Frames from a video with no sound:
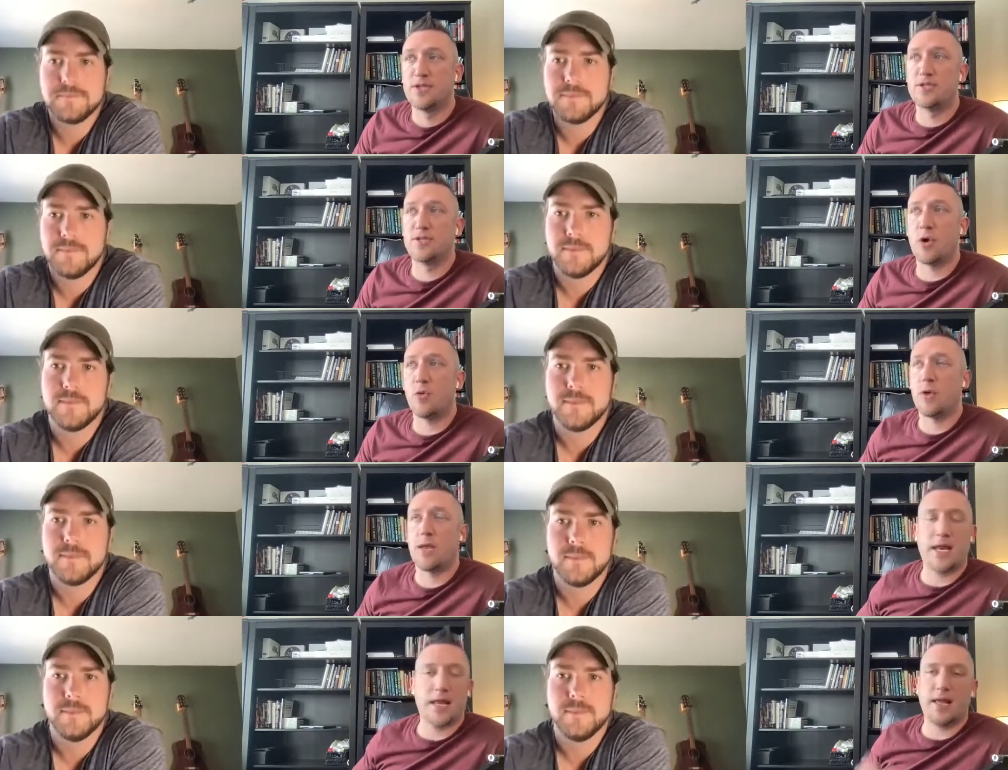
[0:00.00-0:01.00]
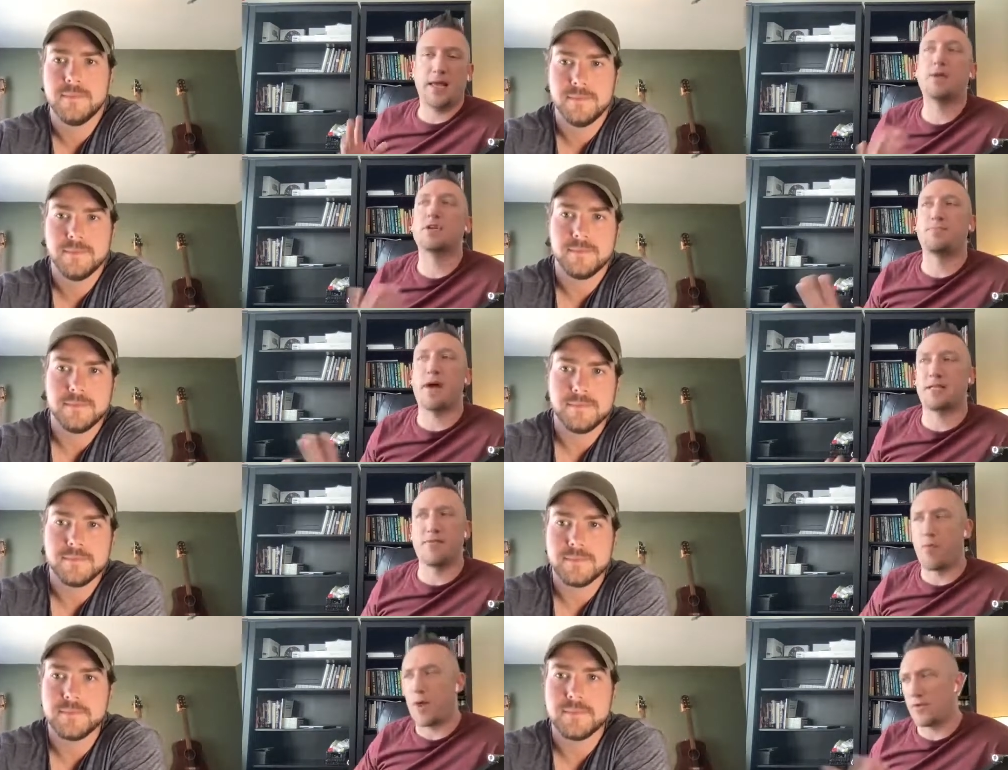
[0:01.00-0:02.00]
Speaker 1: So, and
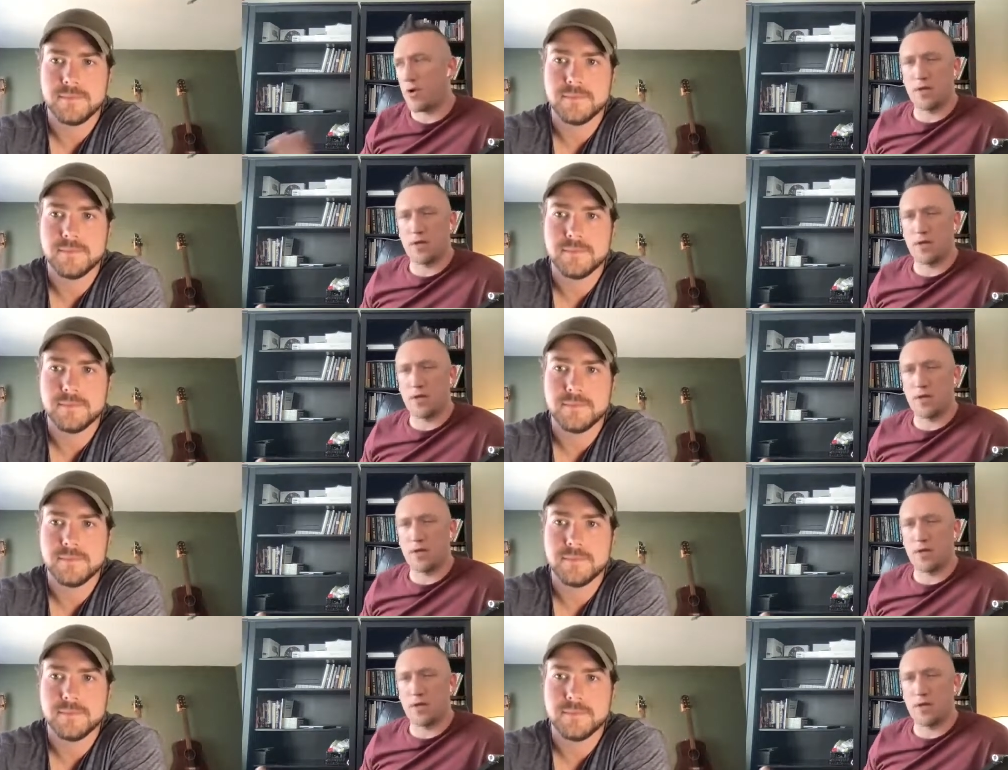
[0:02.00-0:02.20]
irrespective of whether you're